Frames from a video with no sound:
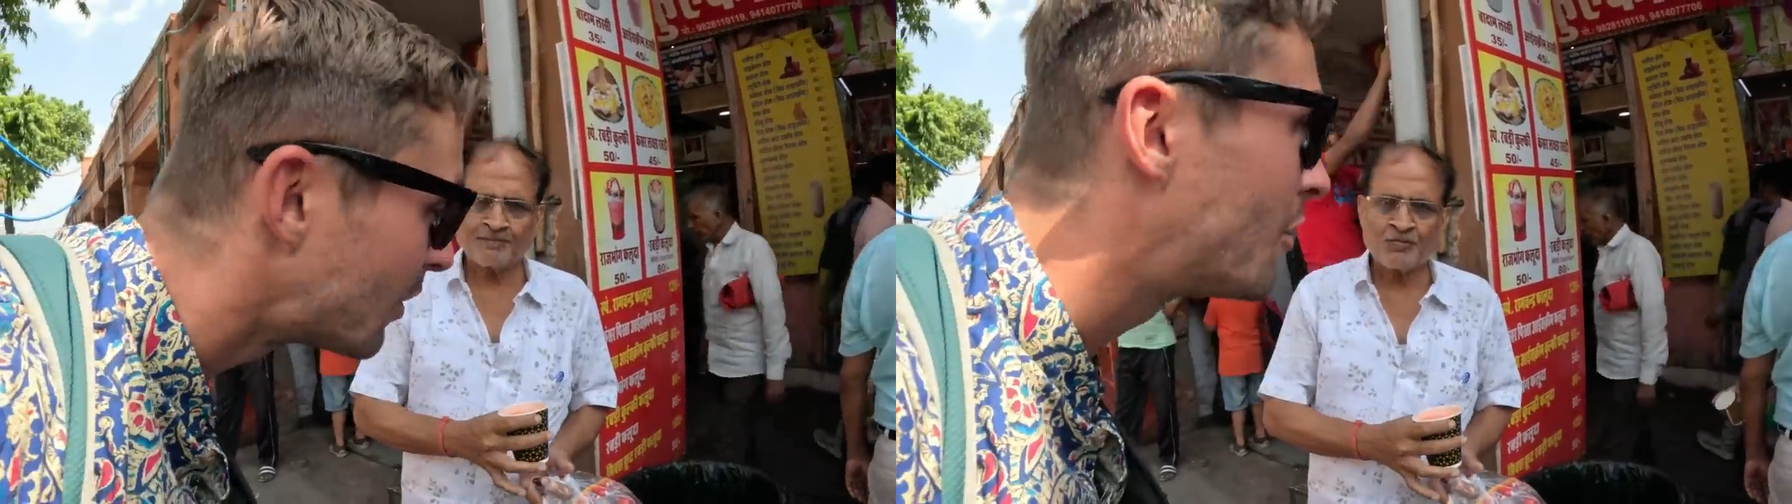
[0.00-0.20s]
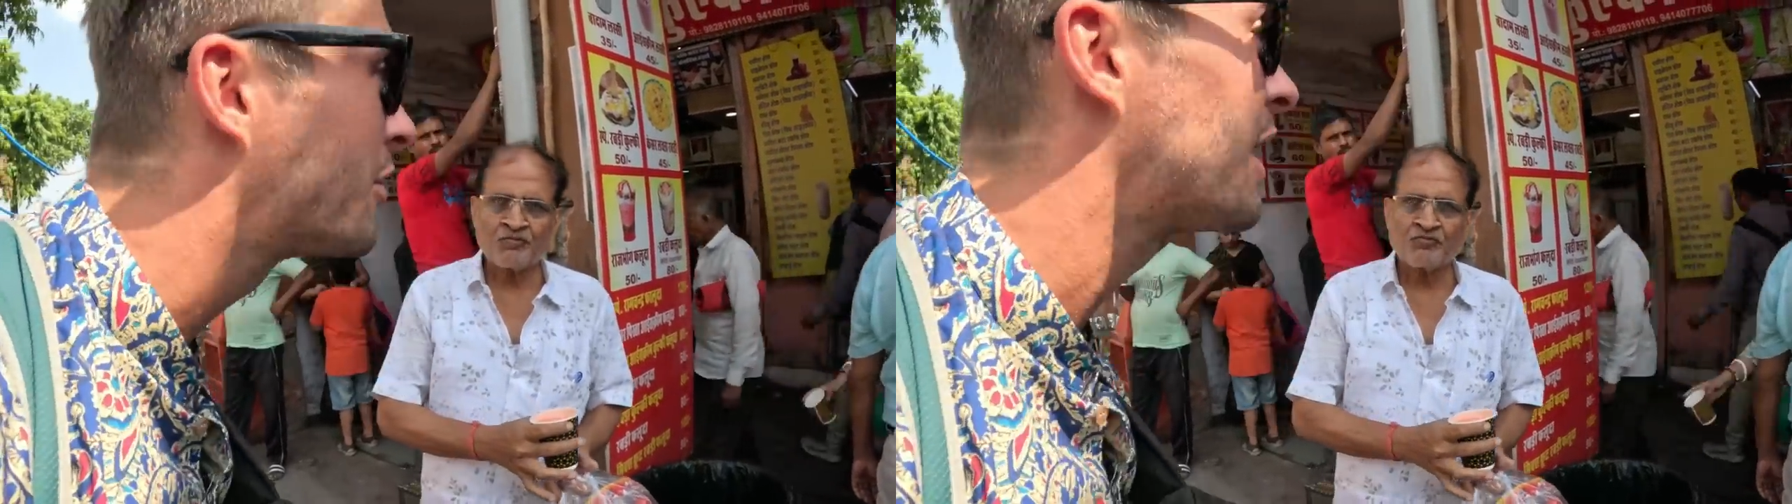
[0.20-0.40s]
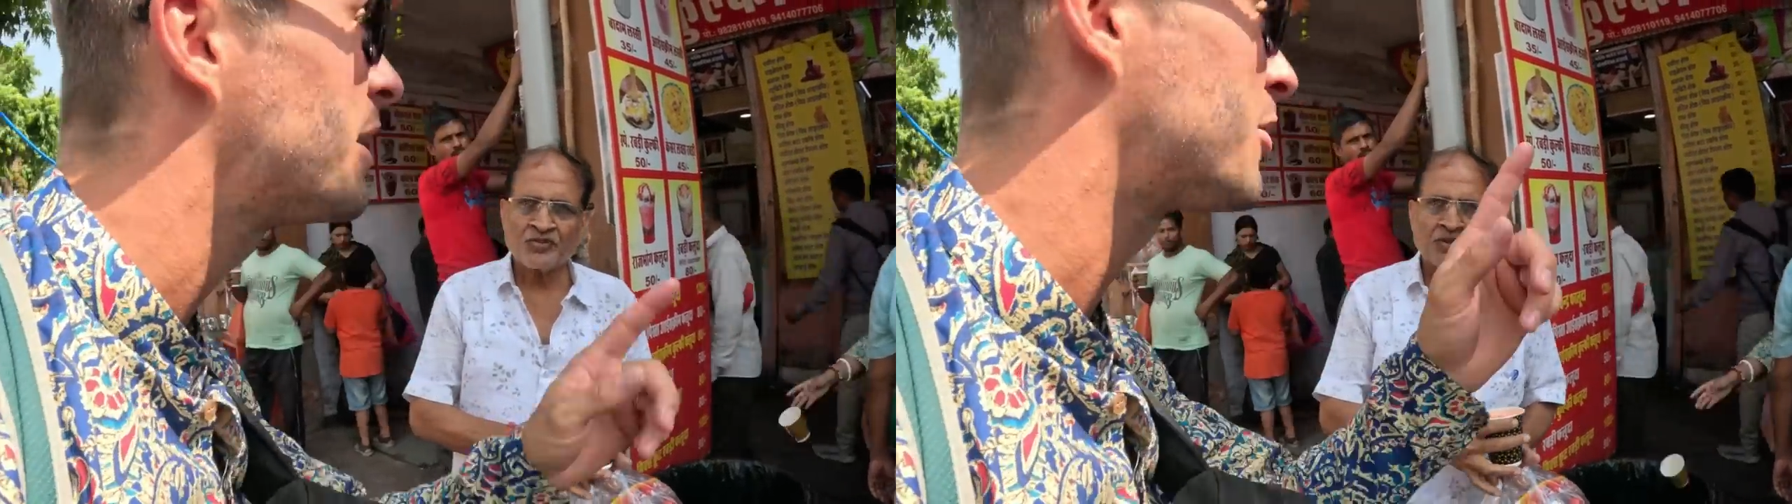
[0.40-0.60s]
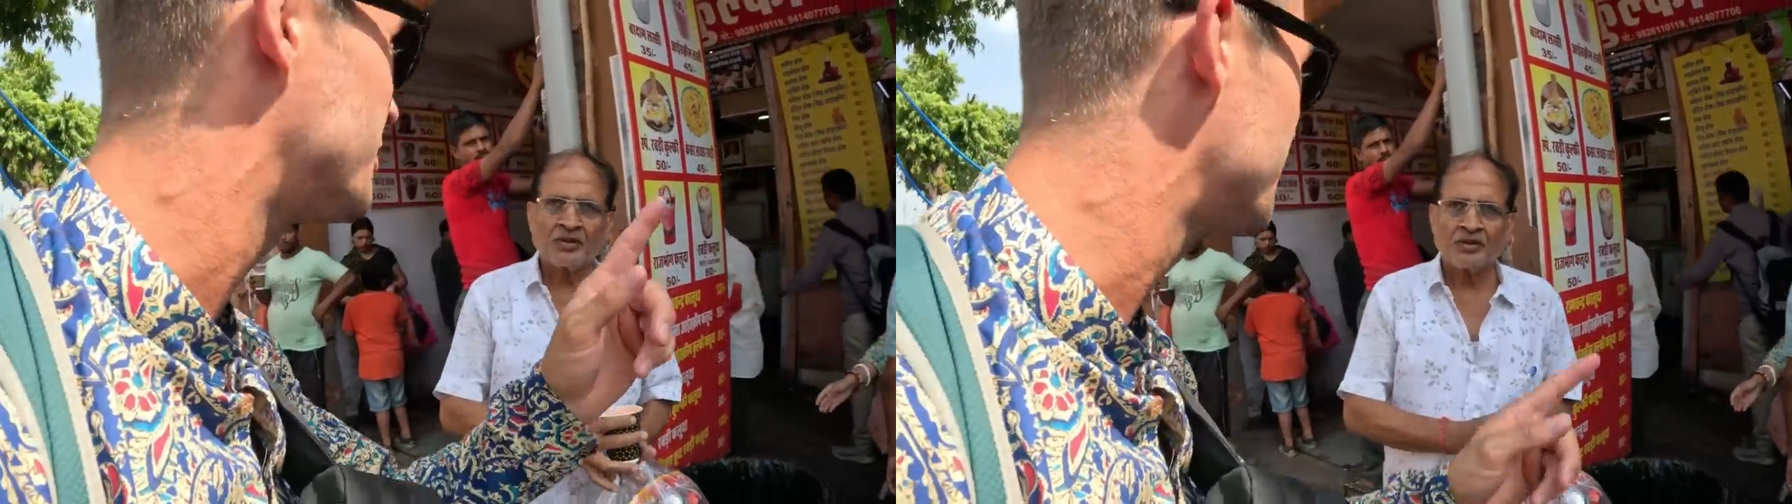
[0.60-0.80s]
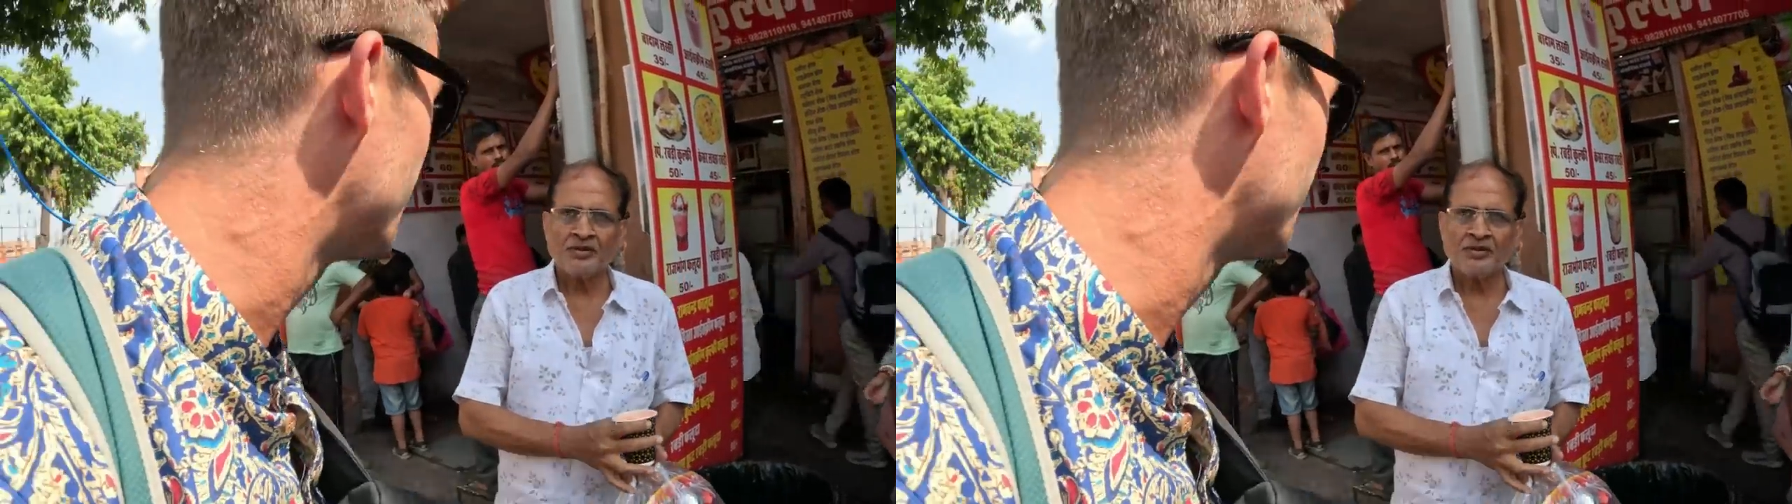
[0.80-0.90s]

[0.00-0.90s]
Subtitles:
Okay, 30